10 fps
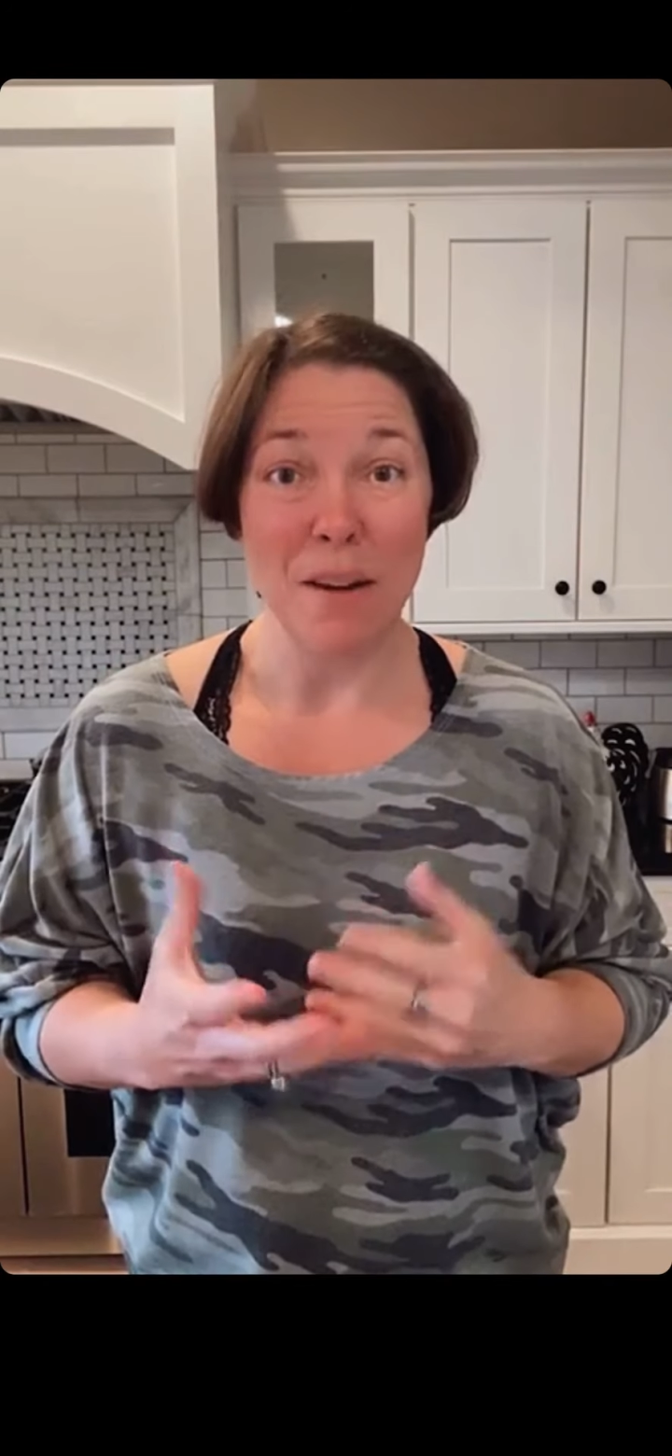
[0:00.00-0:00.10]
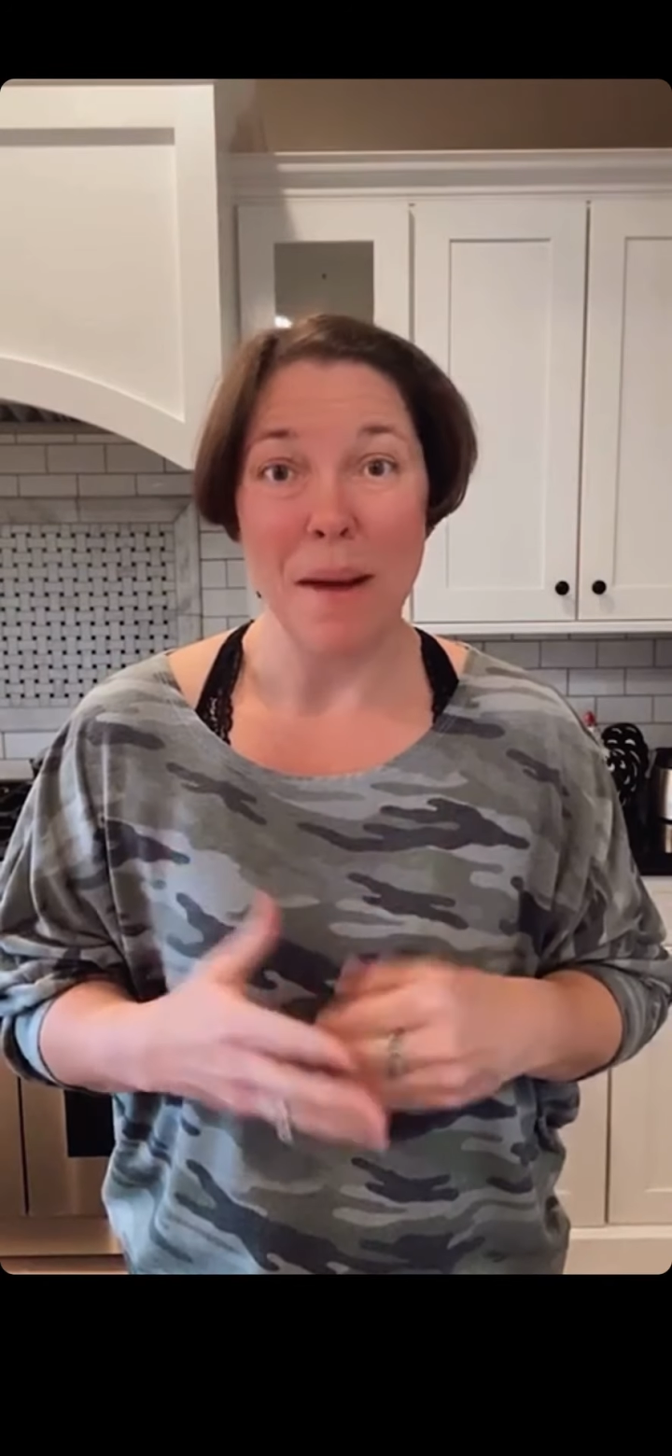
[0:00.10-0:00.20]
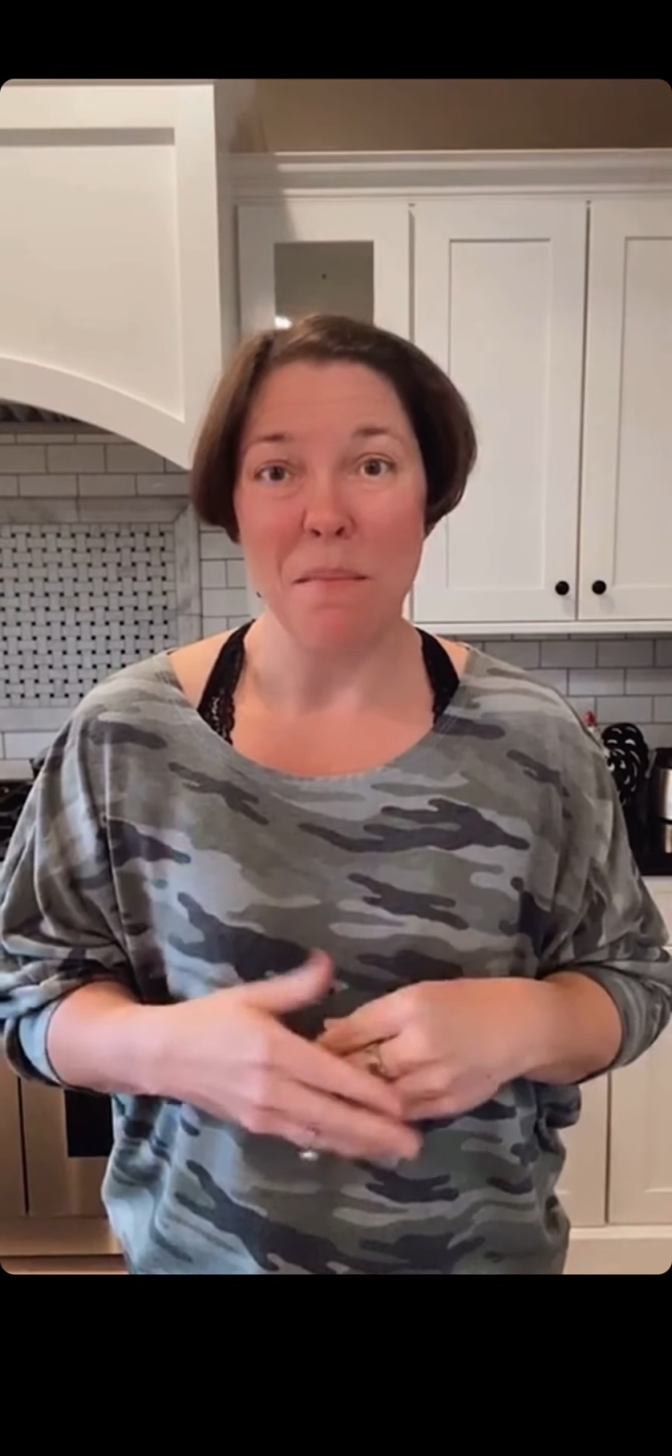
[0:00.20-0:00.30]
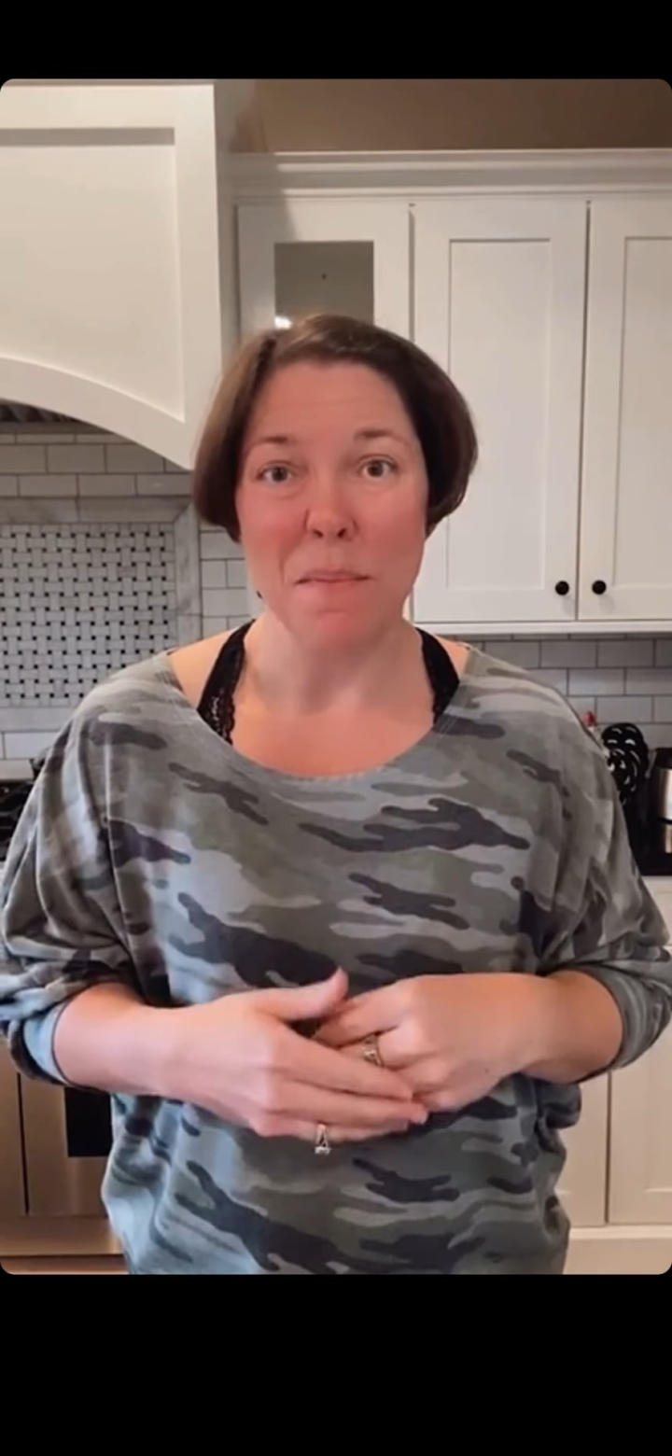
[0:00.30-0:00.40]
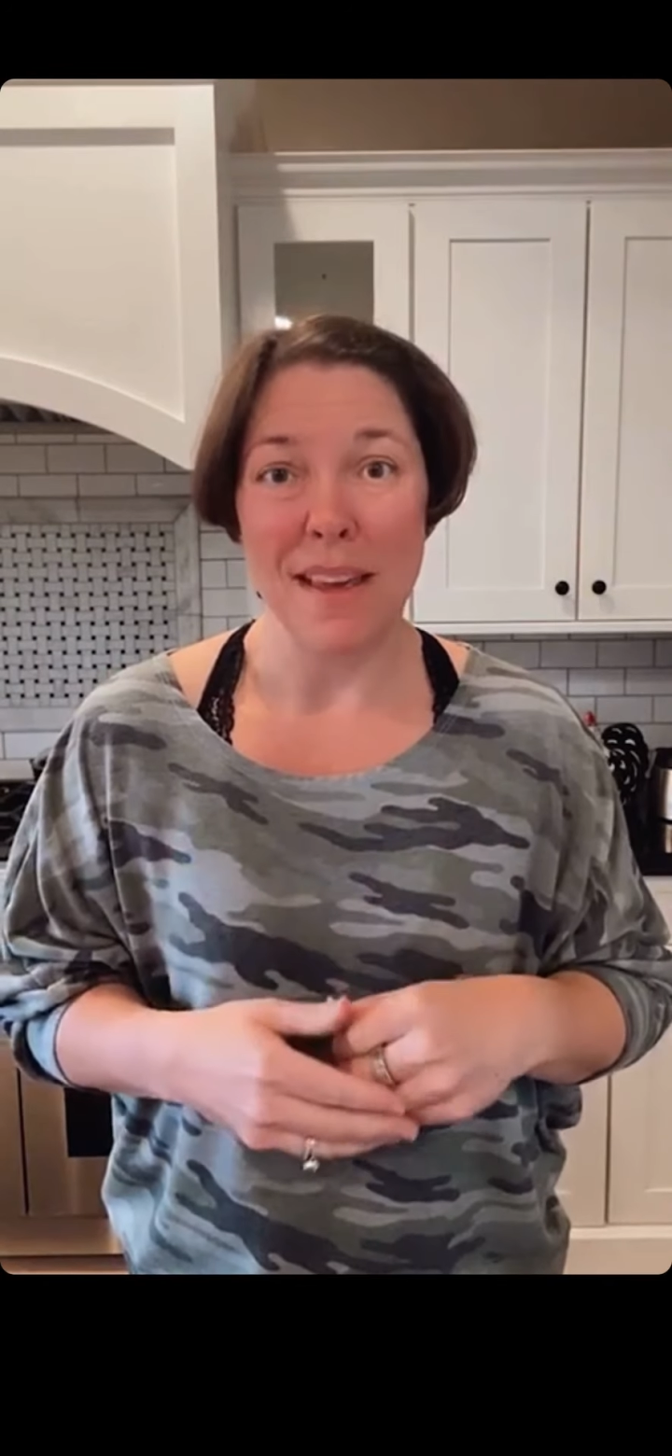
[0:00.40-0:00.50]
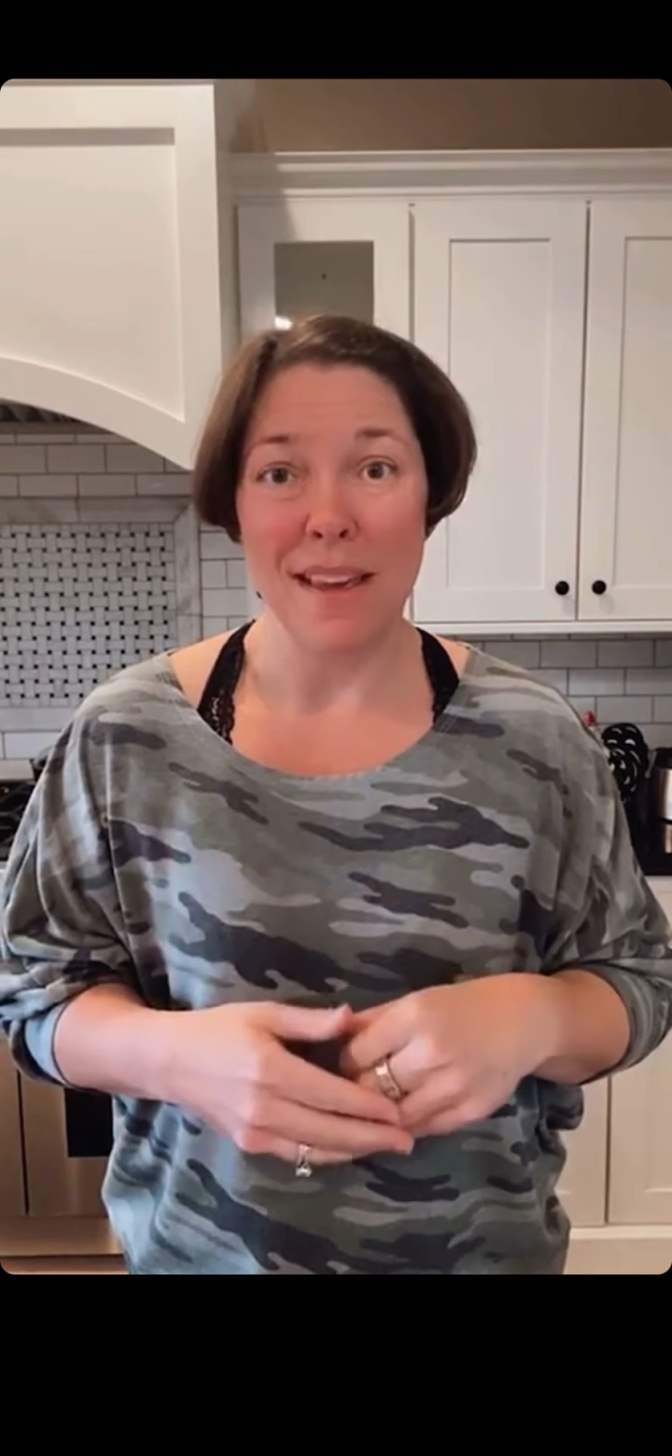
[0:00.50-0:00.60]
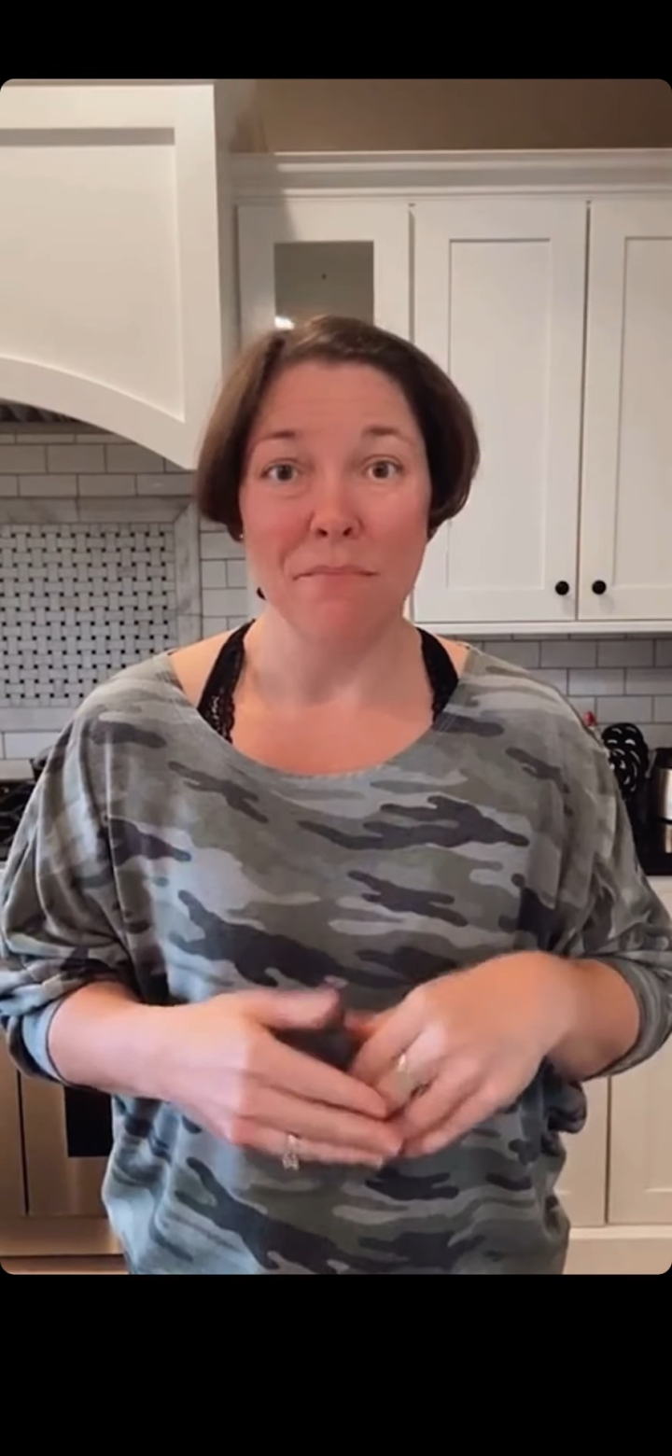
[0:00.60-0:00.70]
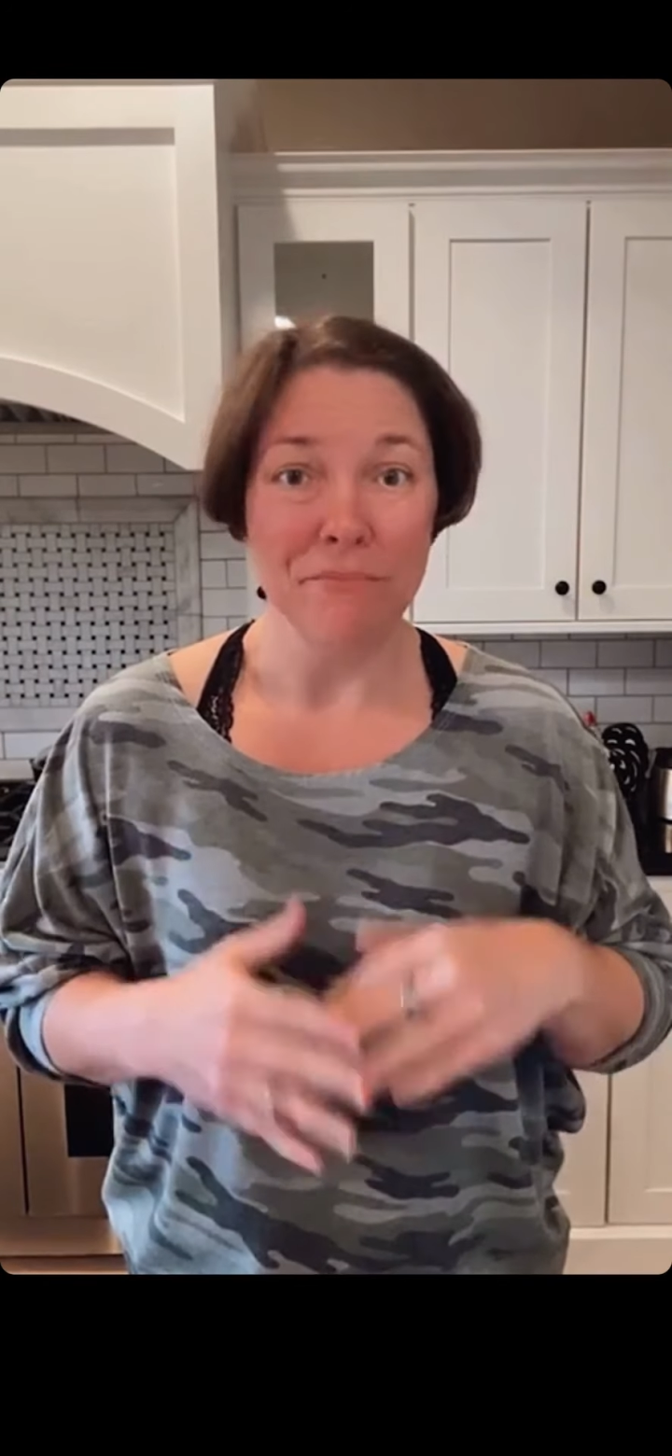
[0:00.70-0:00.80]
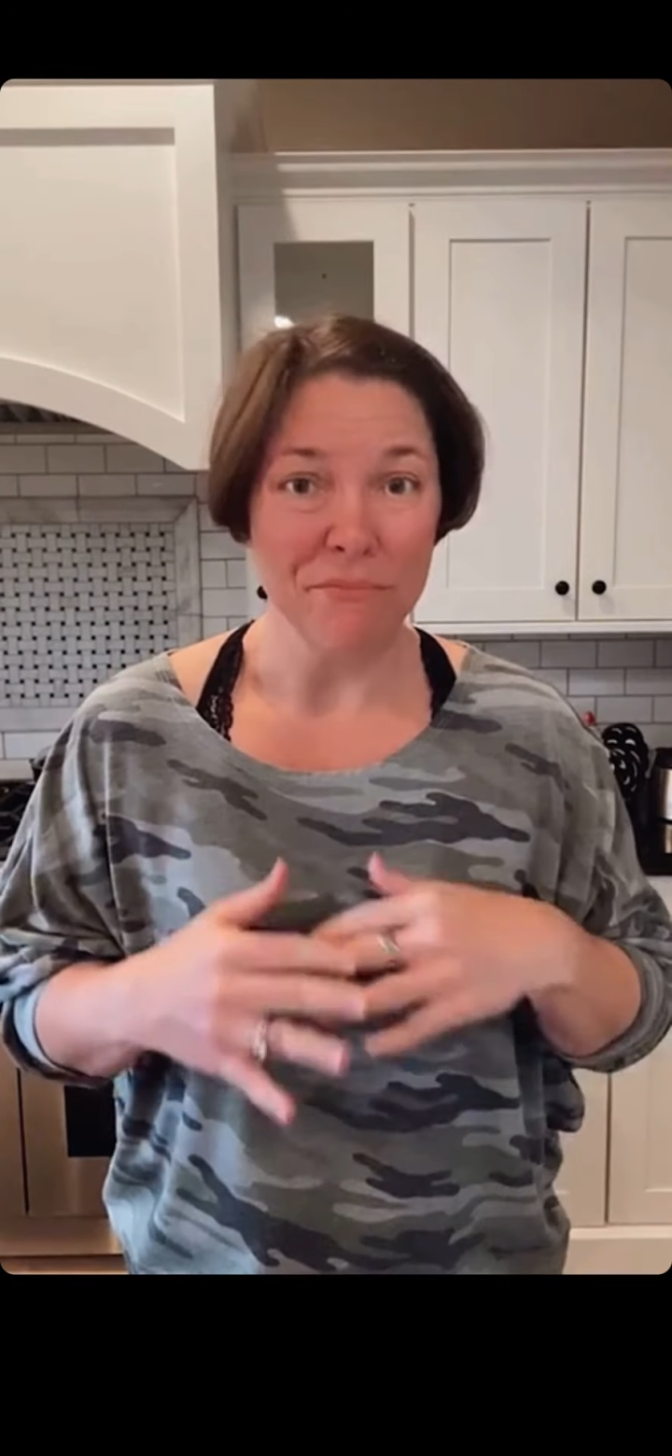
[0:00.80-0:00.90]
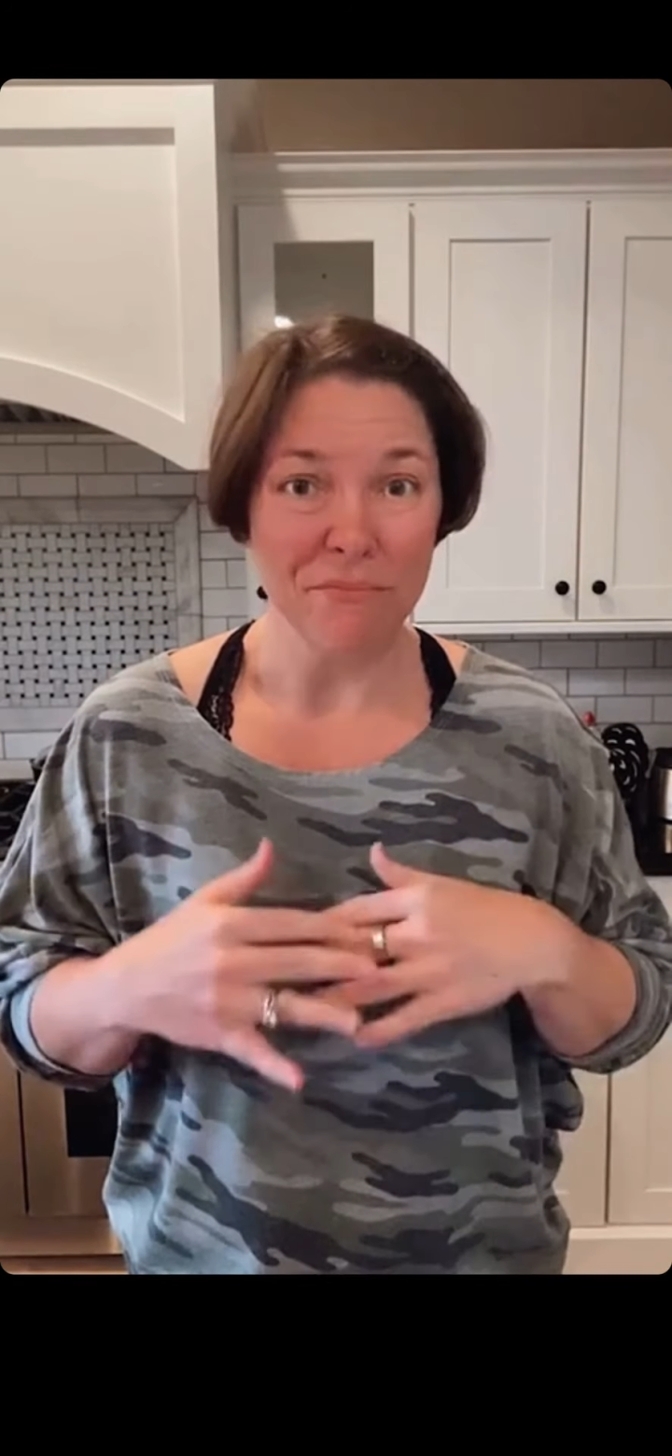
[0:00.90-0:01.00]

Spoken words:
might be